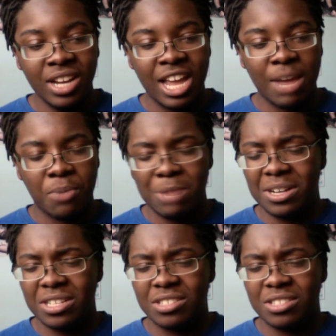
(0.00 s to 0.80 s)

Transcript: And pretty much